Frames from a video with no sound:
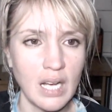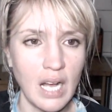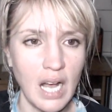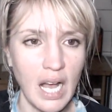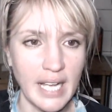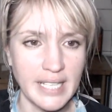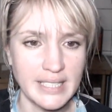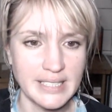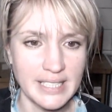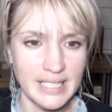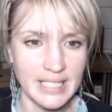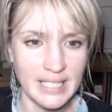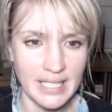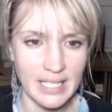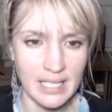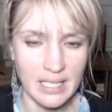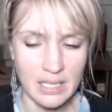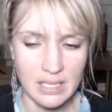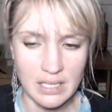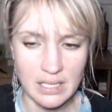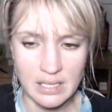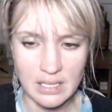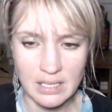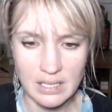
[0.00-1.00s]

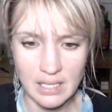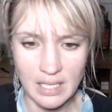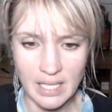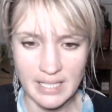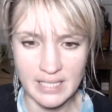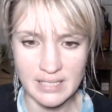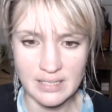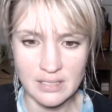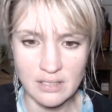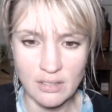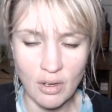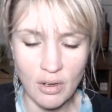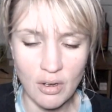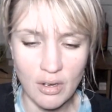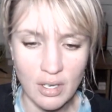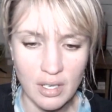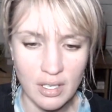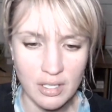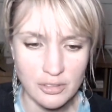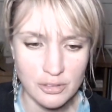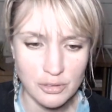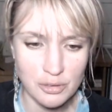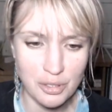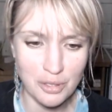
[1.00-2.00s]
idea, like, it's
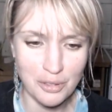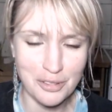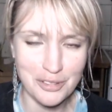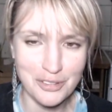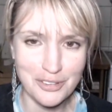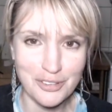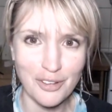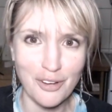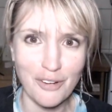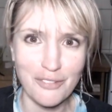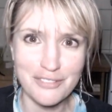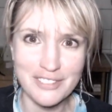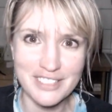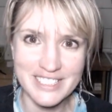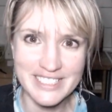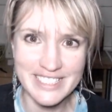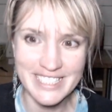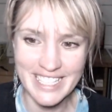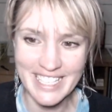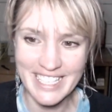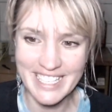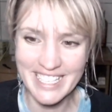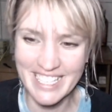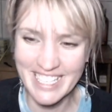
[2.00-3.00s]
not truth,
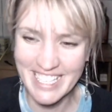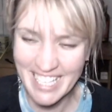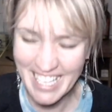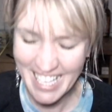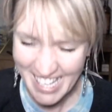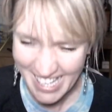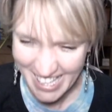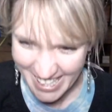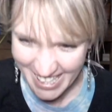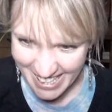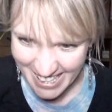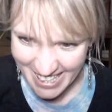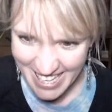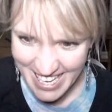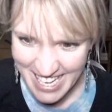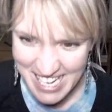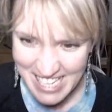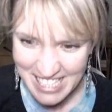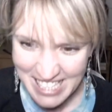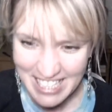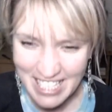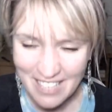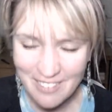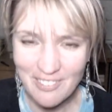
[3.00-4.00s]
obviously.
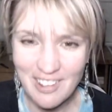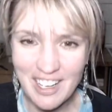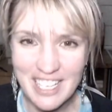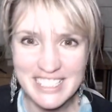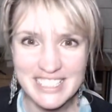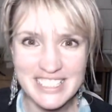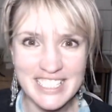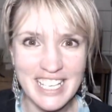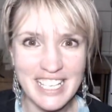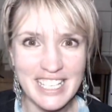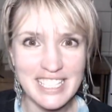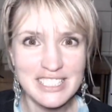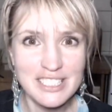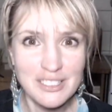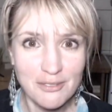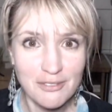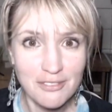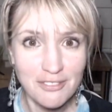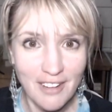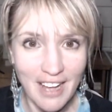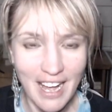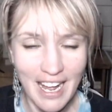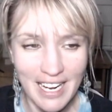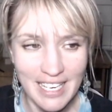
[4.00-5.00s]
Like, what I say isn't
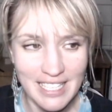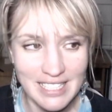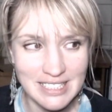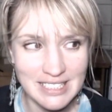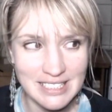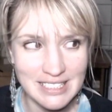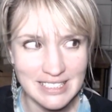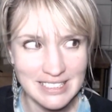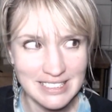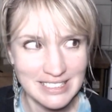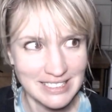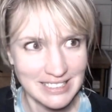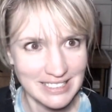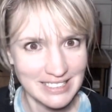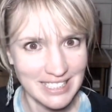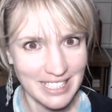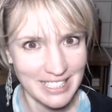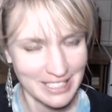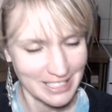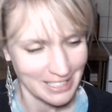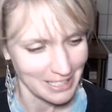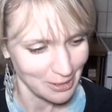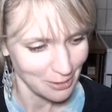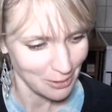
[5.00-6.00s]
fact. I
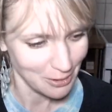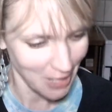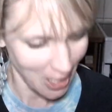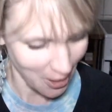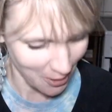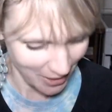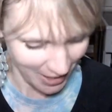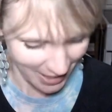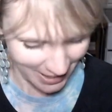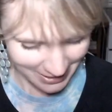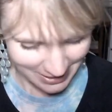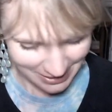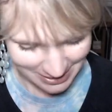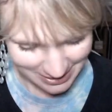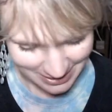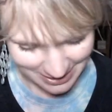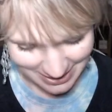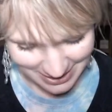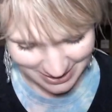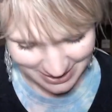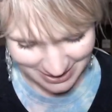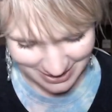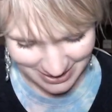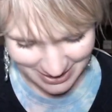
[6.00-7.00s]
think you know that.
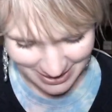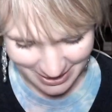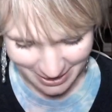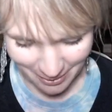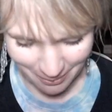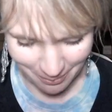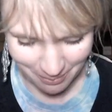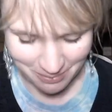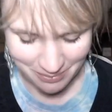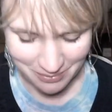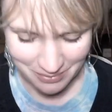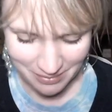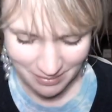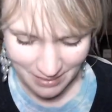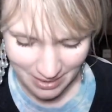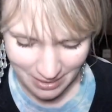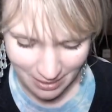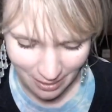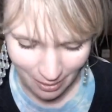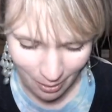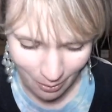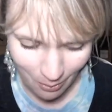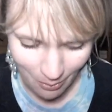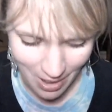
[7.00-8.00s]

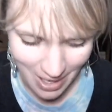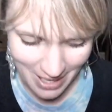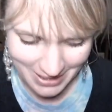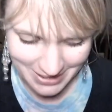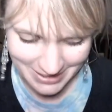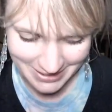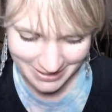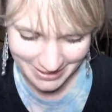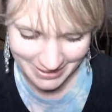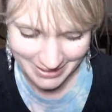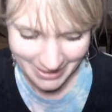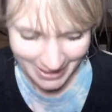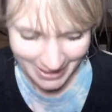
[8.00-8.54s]
Don't know why I said